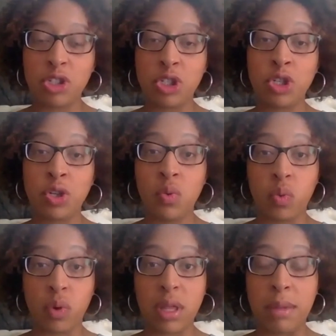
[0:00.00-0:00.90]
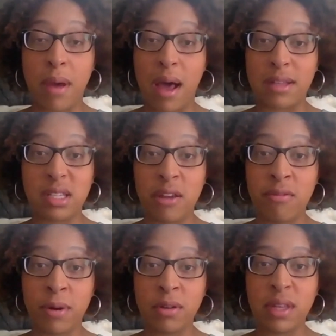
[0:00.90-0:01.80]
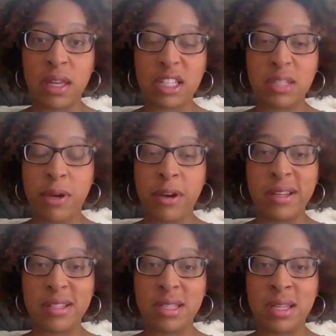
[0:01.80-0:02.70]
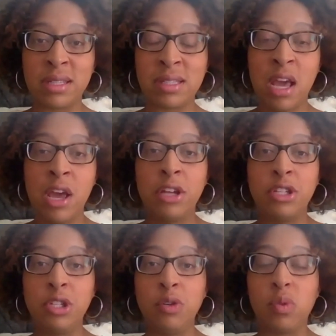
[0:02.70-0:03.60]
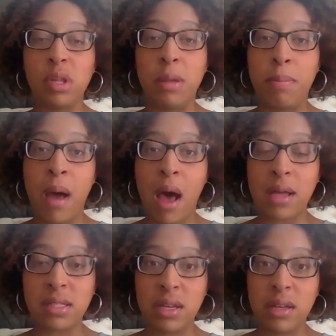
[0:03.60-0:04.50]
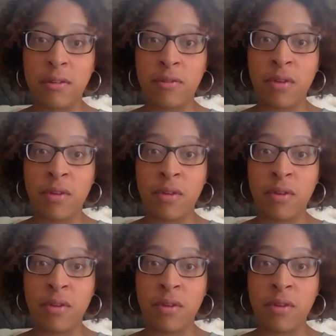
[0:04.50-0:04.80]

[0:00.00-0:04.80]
2 really positive birthing experiences, 2 really positive